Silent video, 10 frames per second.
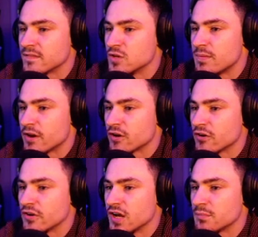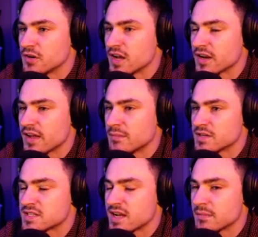You better hurry up, you're not gonna have
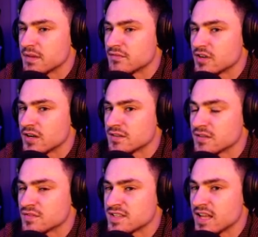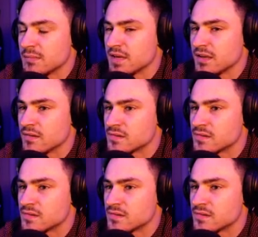much time left. Alright, thanks for telling me.